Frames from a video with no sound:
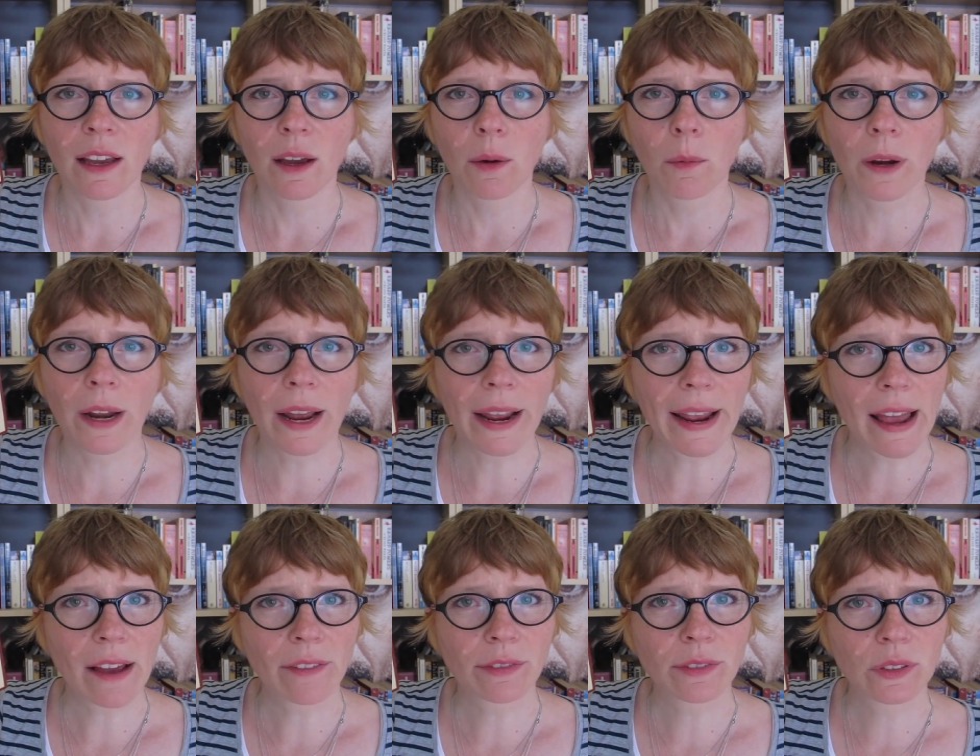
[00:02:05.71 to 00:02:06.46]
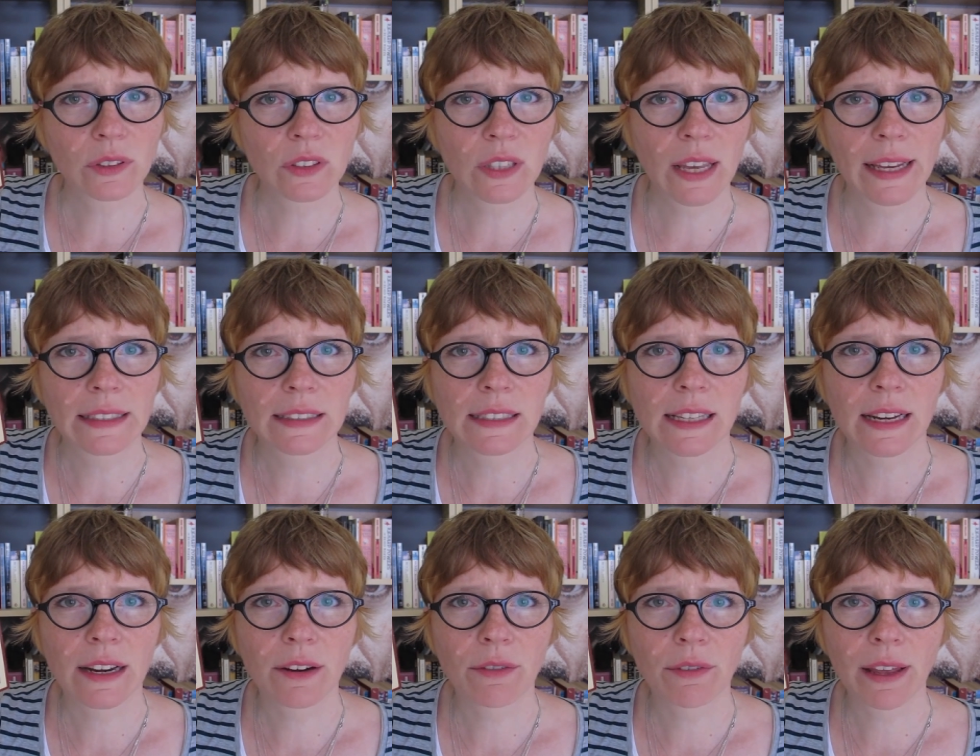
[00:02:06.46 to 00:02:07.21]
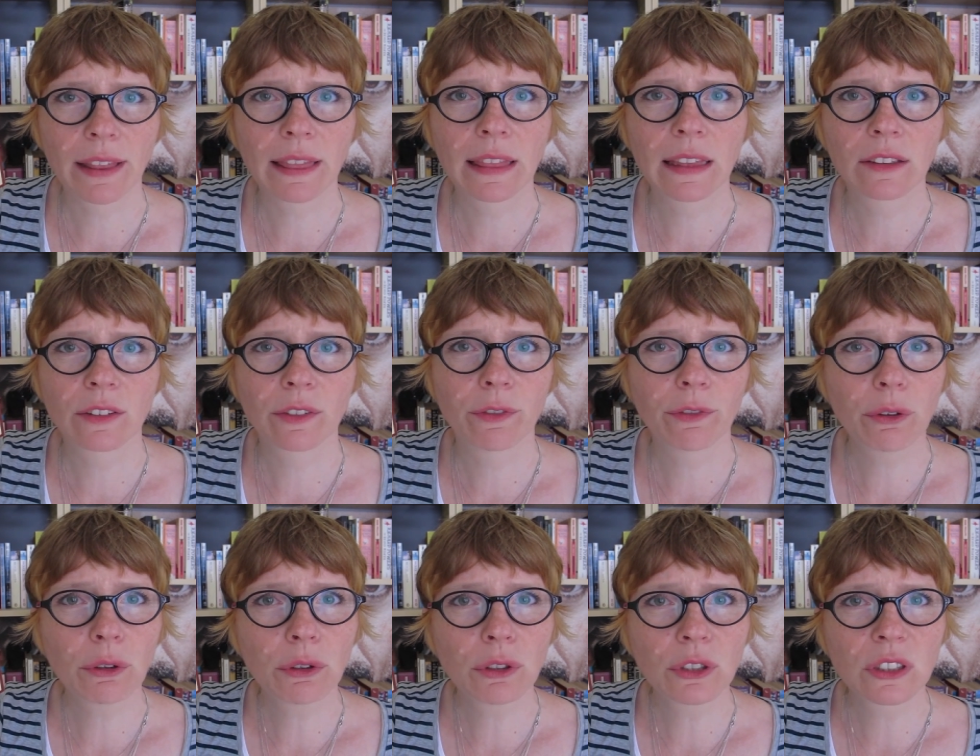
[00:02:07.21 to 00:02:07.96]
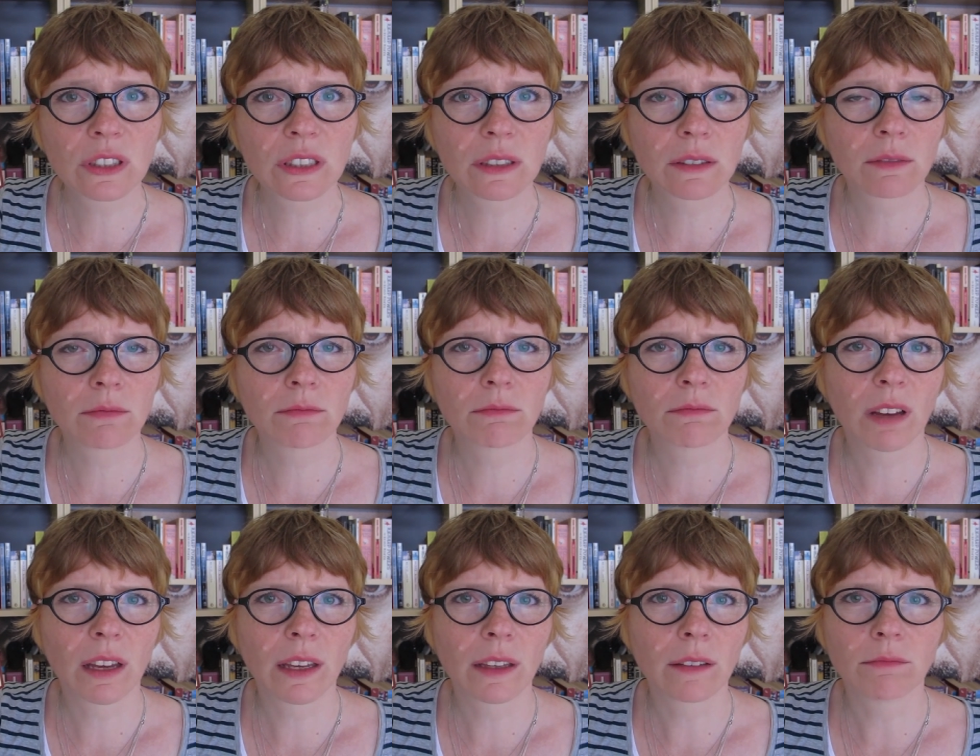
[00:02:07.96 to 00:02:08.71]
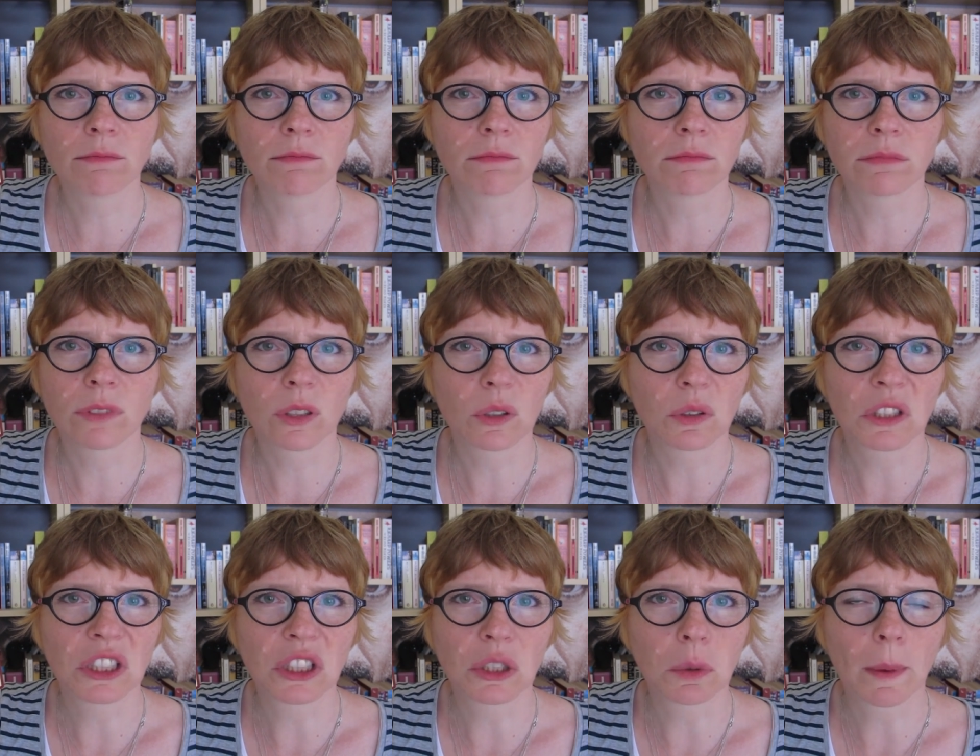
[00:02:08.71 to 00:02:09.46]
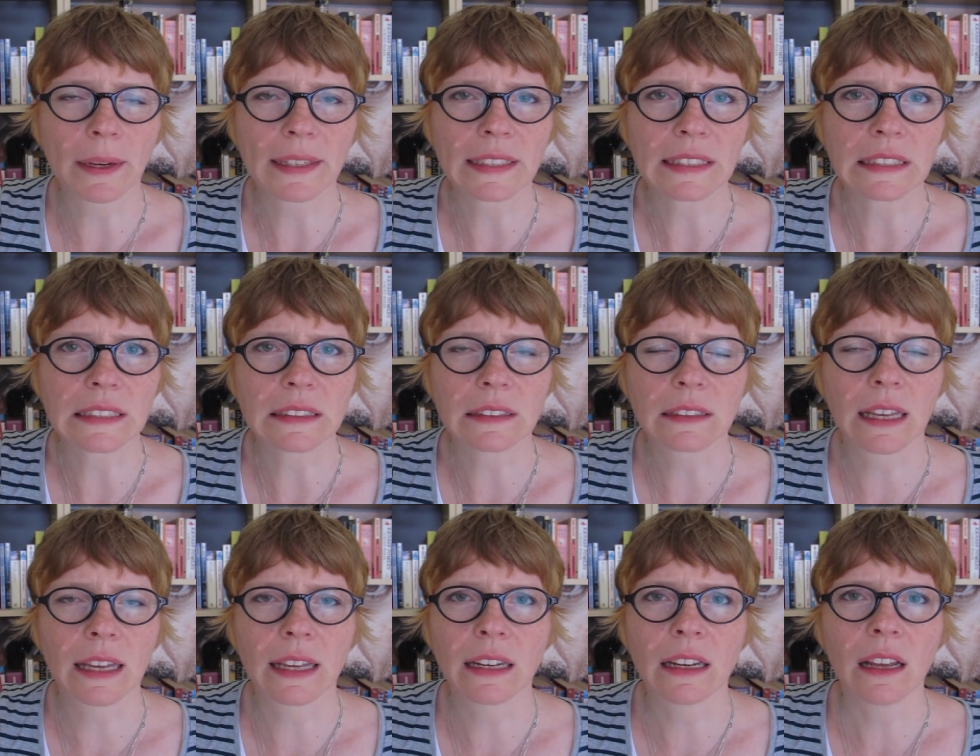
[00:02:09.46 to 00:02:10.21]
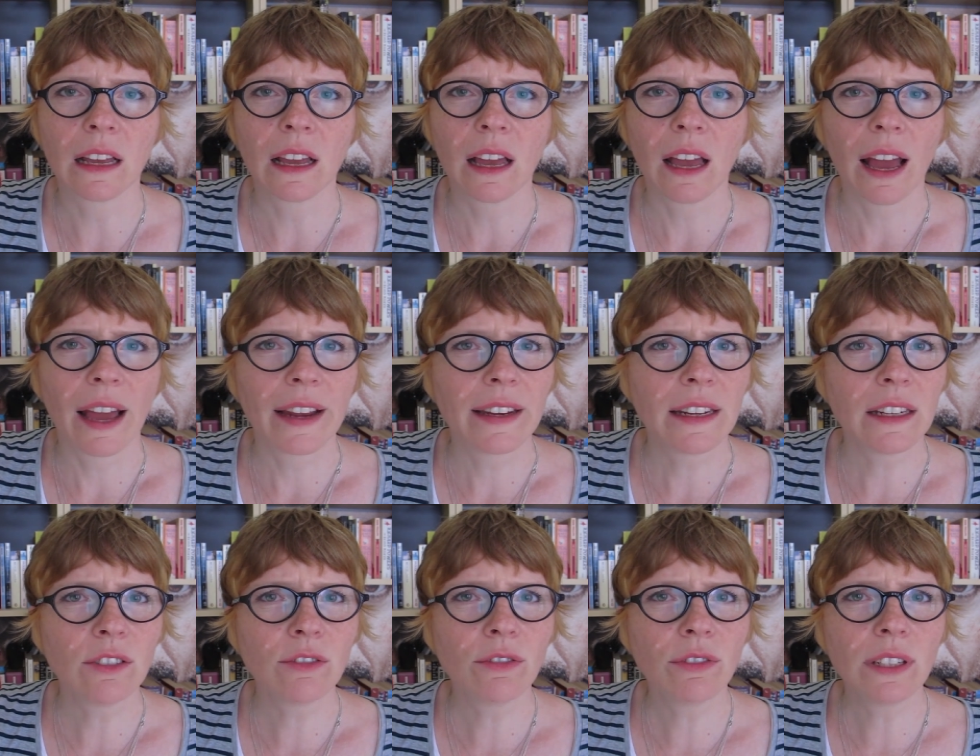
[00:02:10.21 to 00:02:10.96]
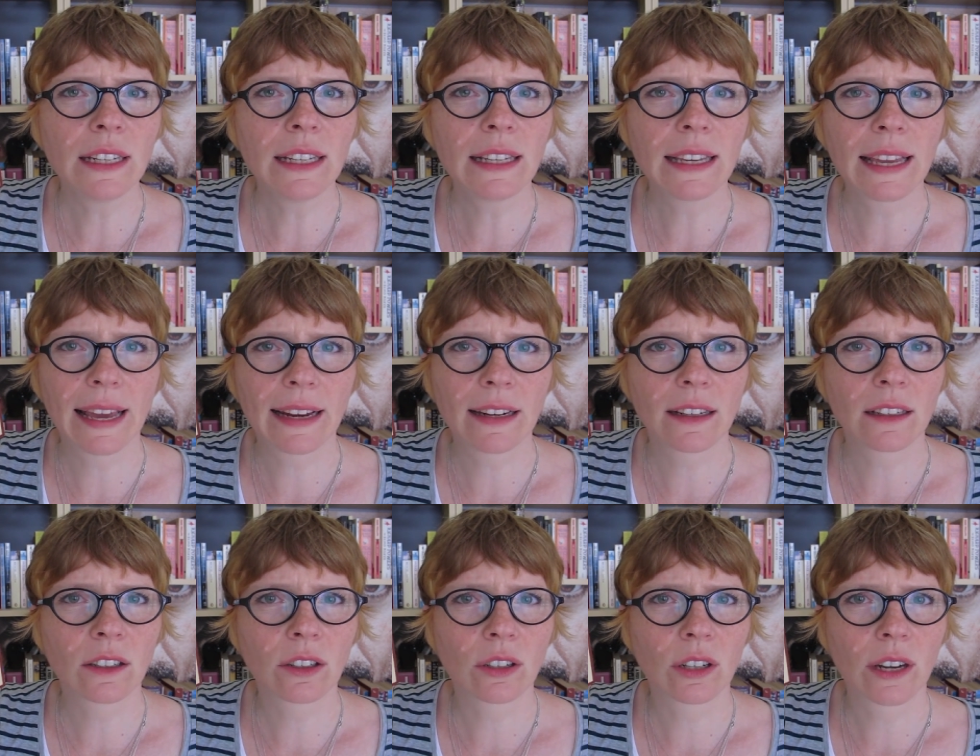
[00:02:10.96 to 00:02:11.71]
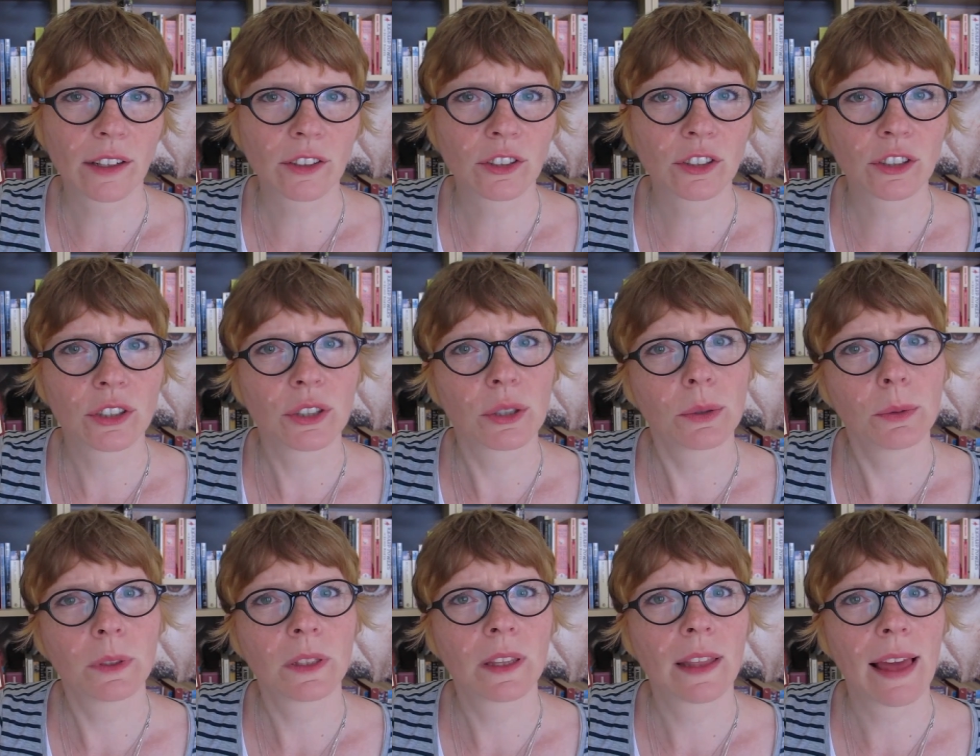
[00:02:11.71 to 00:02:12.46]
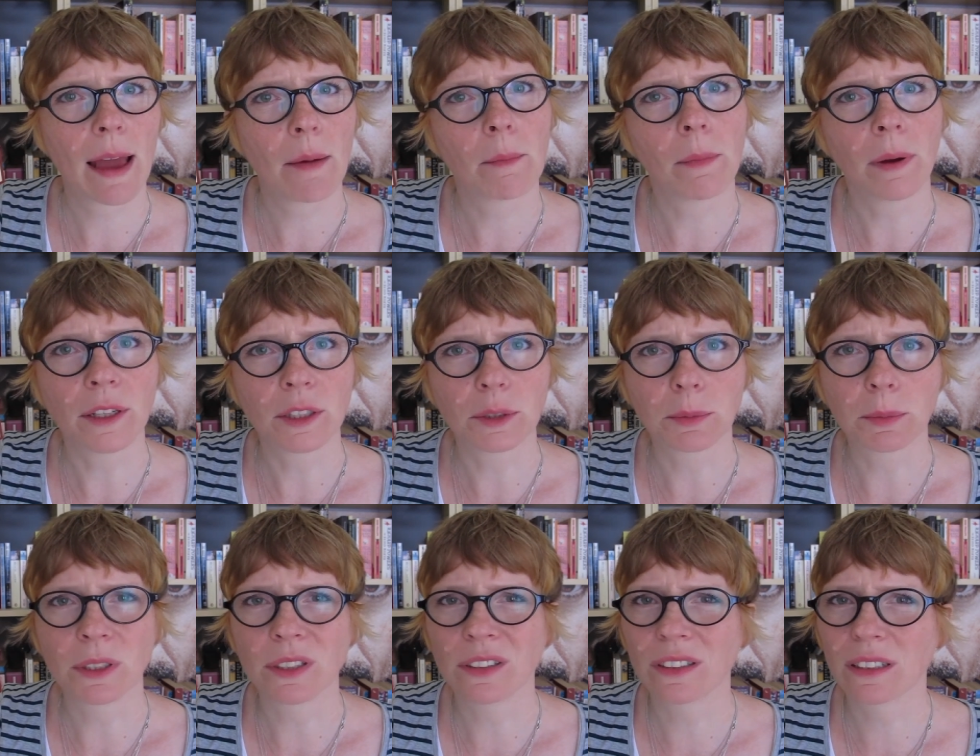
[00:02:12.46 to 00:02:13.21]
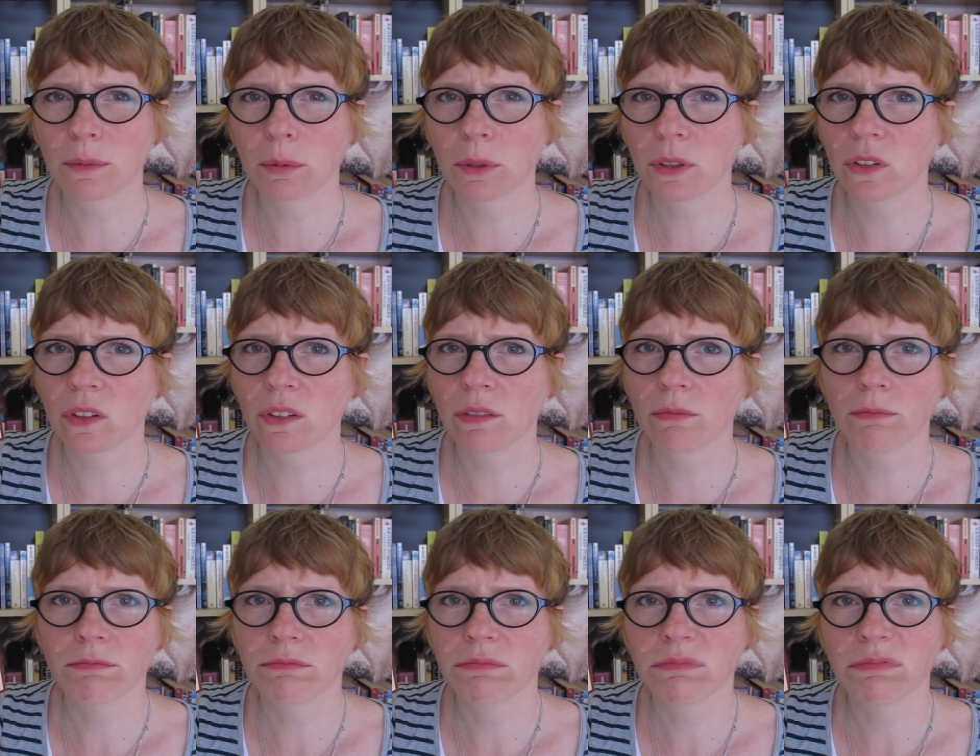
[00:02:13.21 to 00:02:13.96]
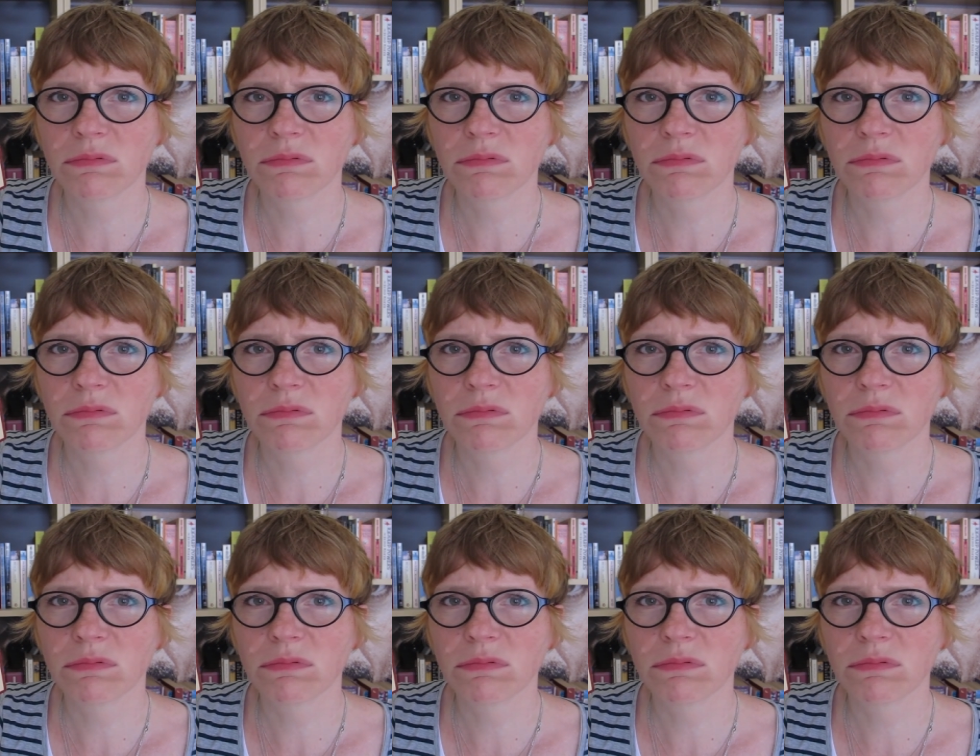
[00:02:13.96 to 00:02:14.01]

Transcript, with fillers: What I have to say is that I read this first in my early 20s, and I didn't really get a connection to it that much because I was